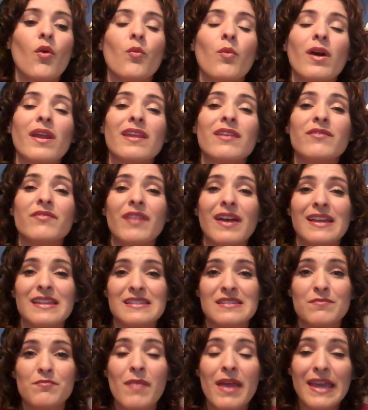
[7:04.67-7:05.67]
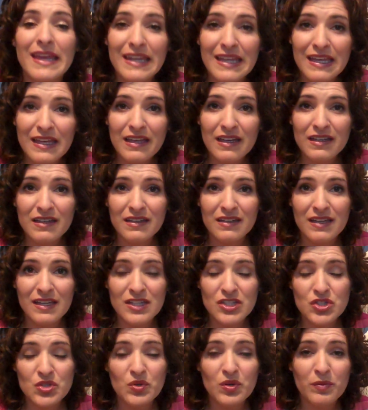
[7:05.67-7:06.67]
What invites mania
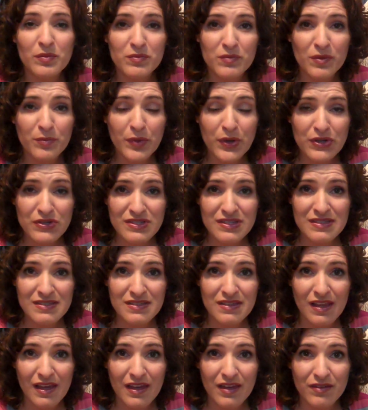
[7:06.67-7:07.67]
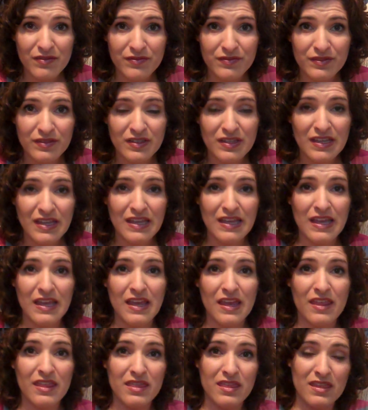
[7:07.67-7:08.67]
into a person's life?
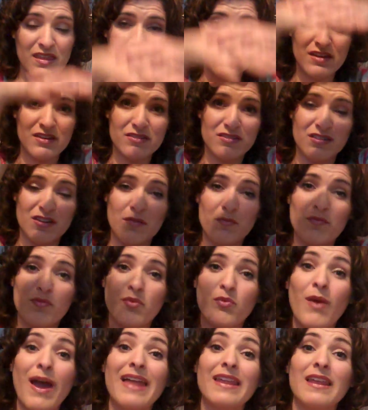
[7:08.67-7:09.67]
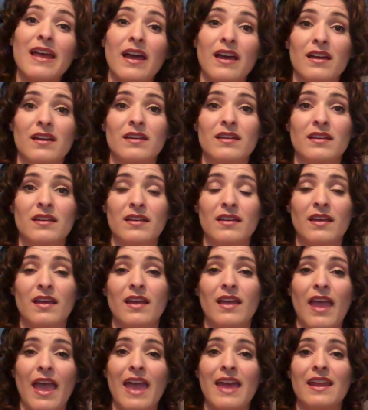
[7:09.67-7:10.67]
There's an umbrella,
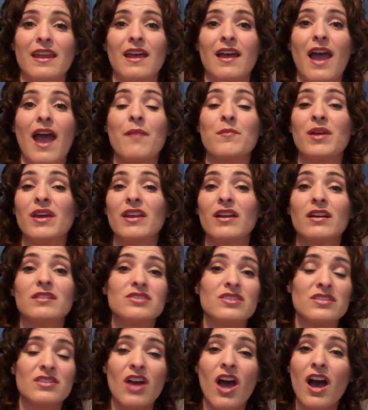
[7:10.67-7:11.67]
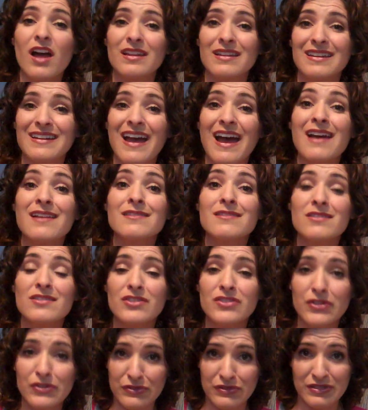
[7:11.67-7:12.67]
and I'm going to just call it
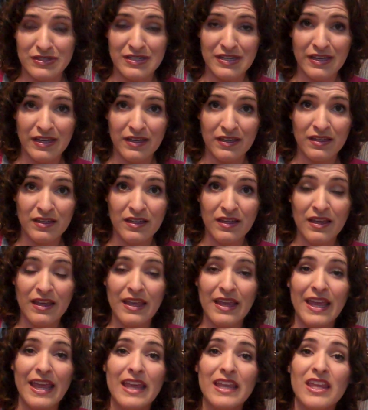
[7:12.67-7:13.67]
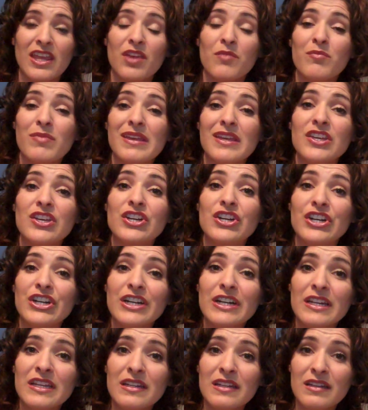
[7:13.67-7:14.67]
uncertainty. It can be
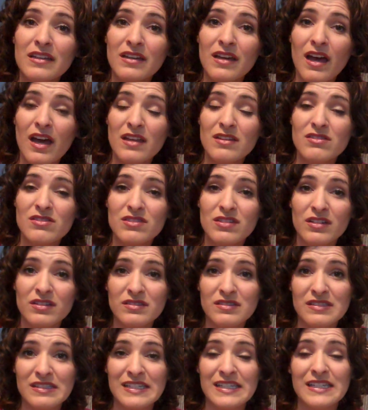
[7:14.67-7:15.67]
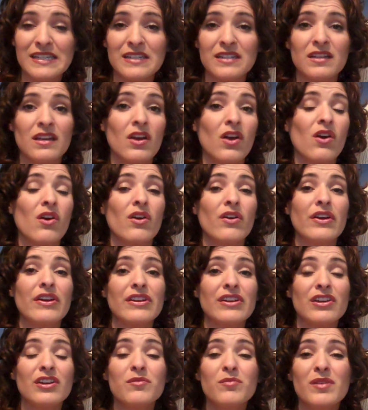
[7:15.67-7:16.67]
good uncertainty, or
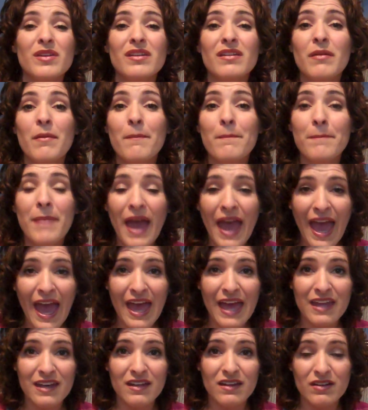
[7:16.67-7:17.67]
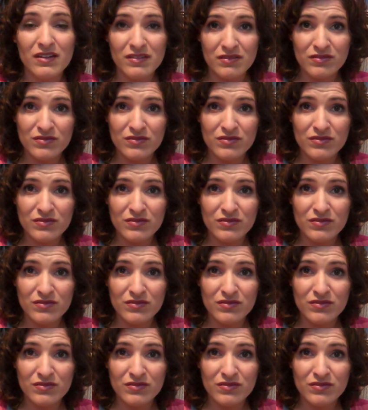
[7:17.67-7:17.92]
it could be bad